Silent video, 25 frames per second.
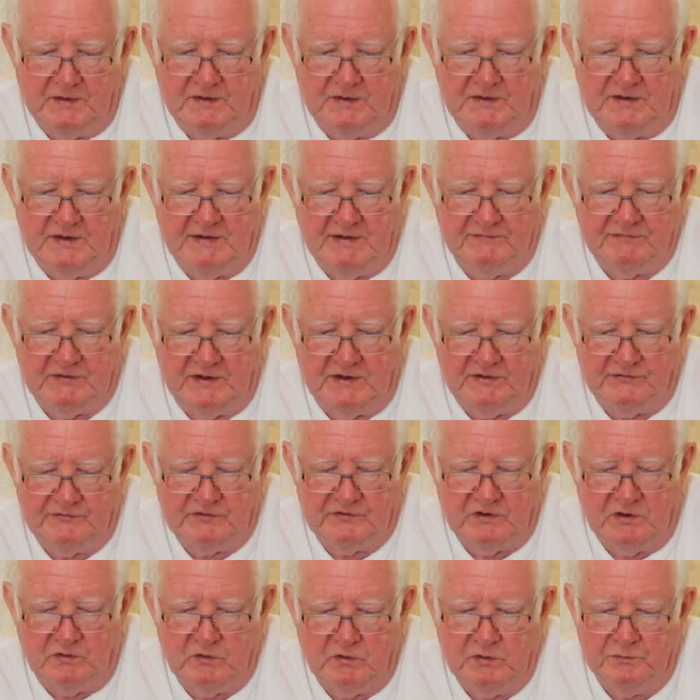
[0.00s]
Never lets
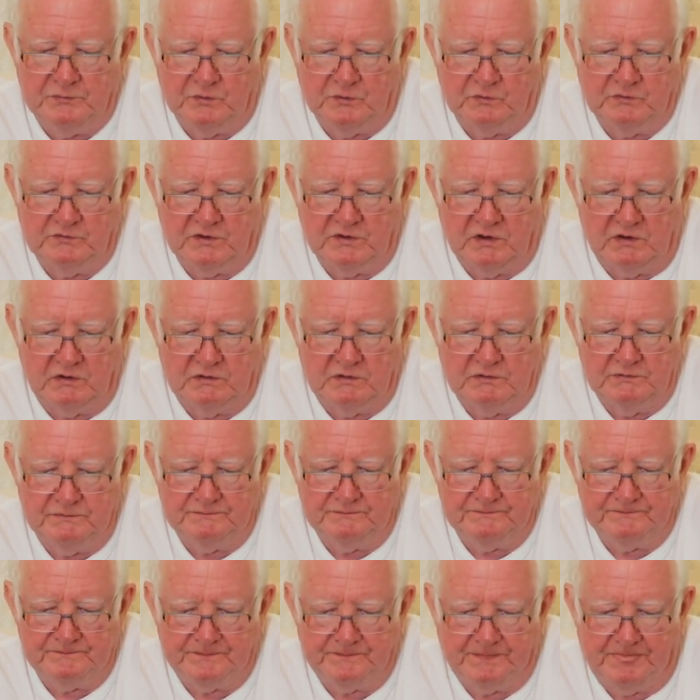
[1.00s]
go, or a bulldog.
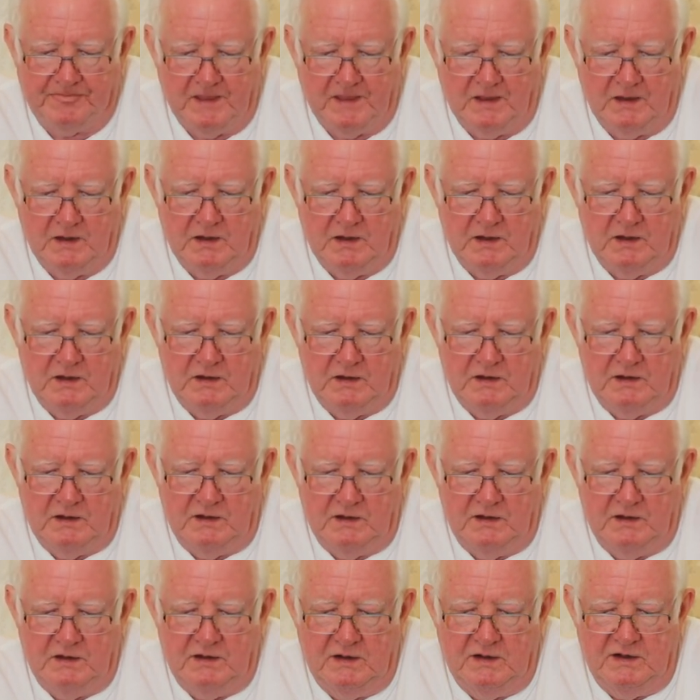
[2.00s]

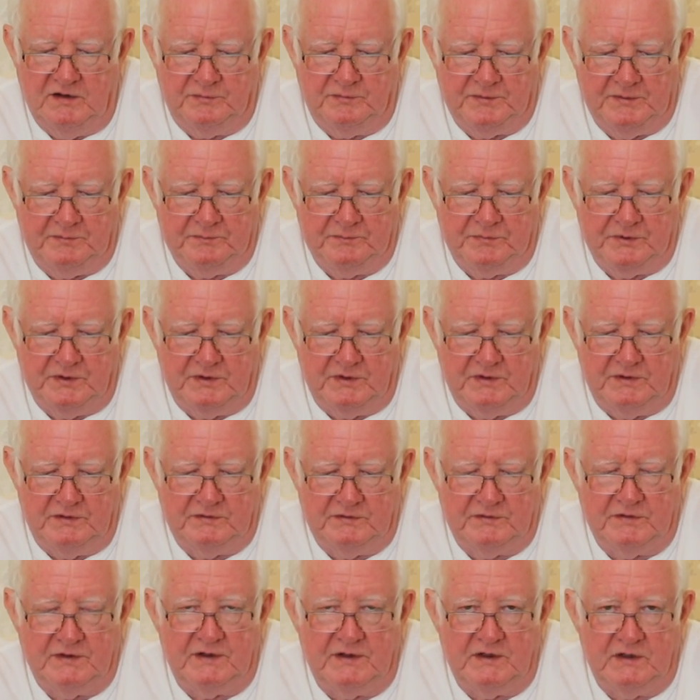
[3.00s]
He's been
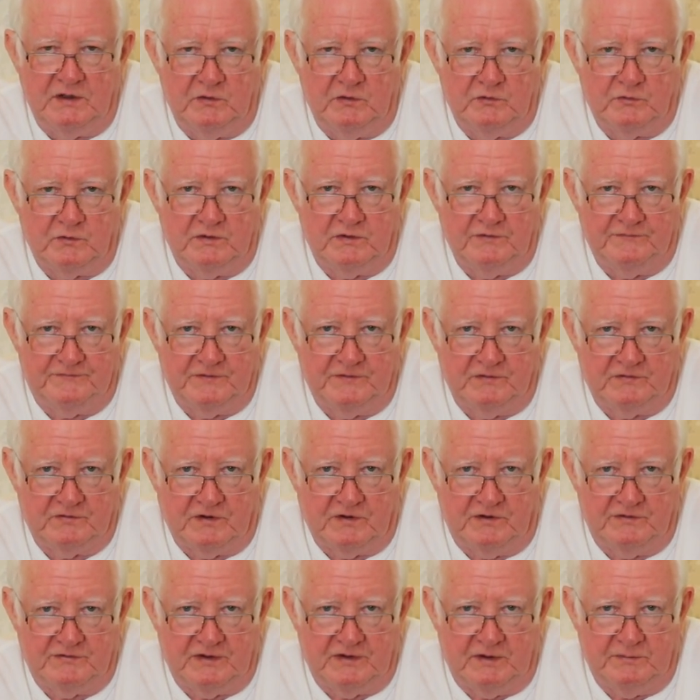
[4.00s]
burnt and he knows what it feels
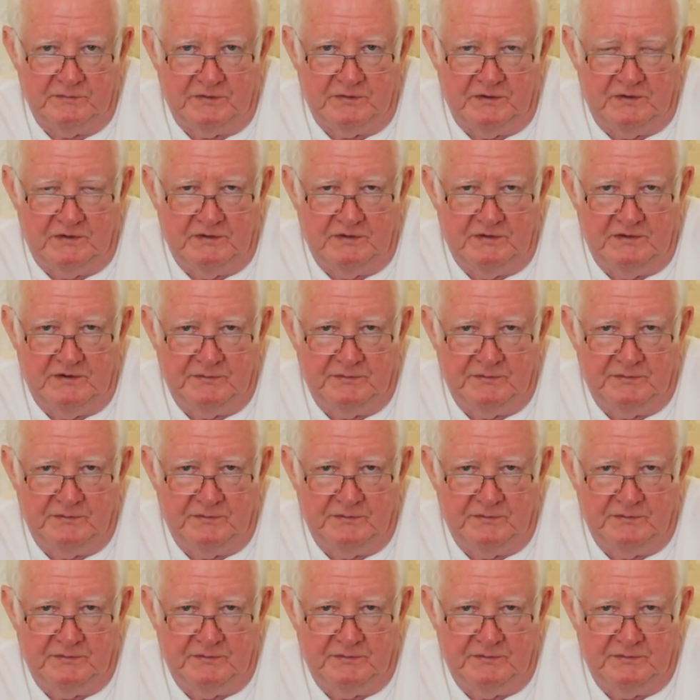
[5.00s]
like to get burnt.